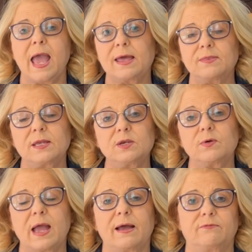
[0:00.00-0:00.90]
and then you
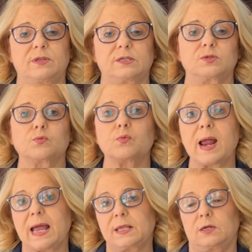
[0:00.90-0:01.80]
have this
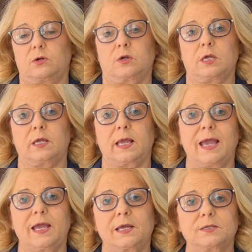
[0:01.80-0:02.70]
ratty looking
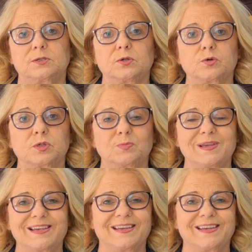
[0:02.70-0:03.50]
egg, so to speak.